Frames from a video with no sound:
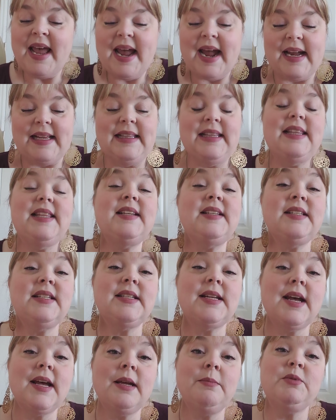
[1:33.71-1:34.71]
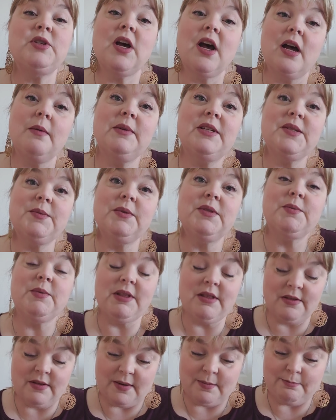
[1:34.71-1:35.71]
and this time Thomas was
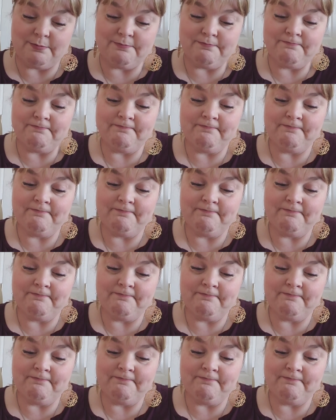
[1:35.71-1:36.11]
with them.